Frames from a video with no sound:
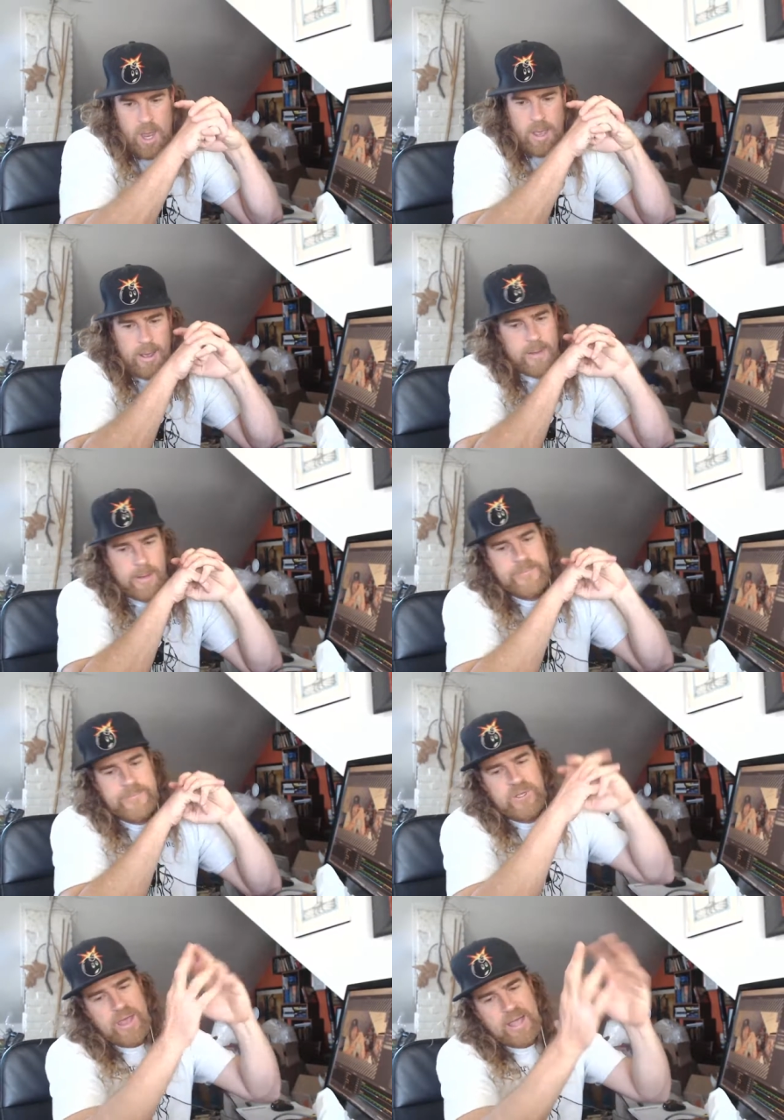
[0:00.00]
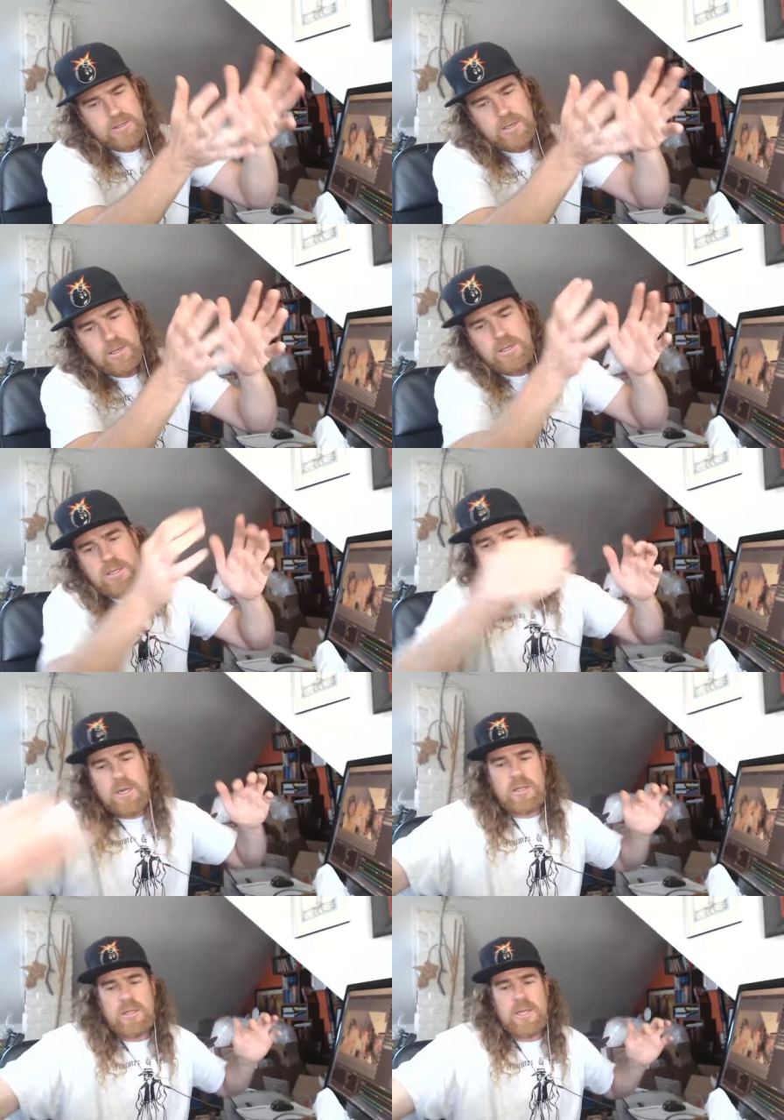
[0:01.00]
Um, so that's the good deed of
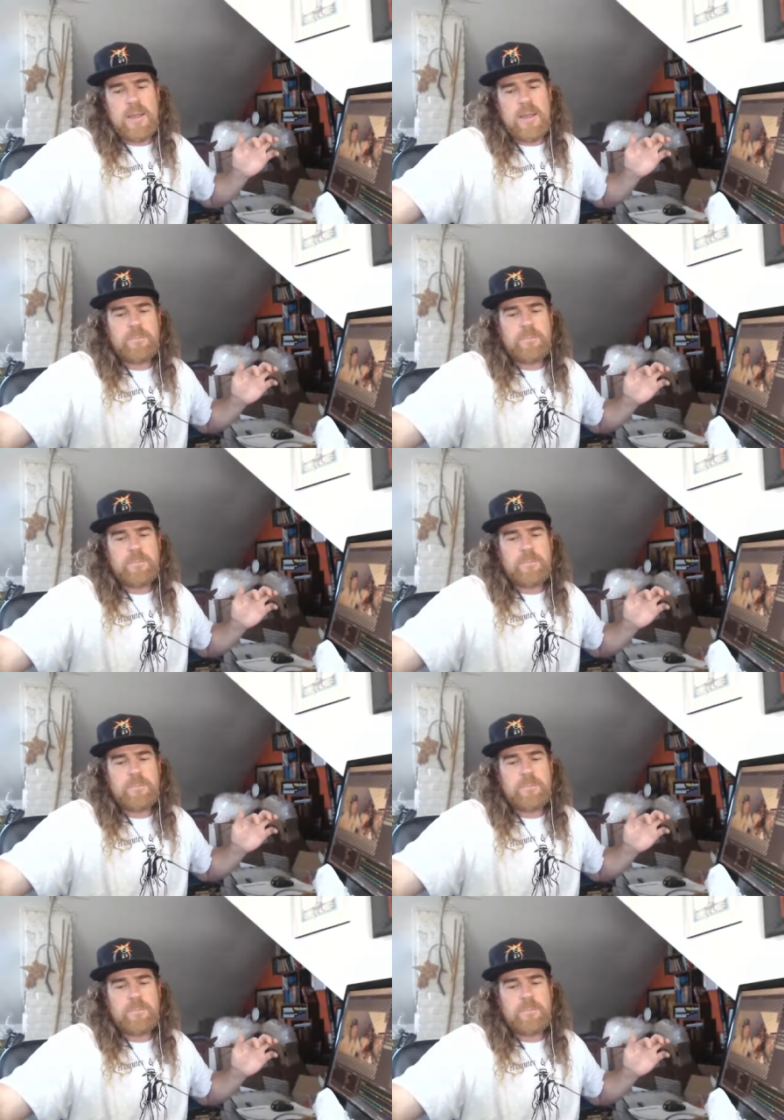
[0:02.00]
the day.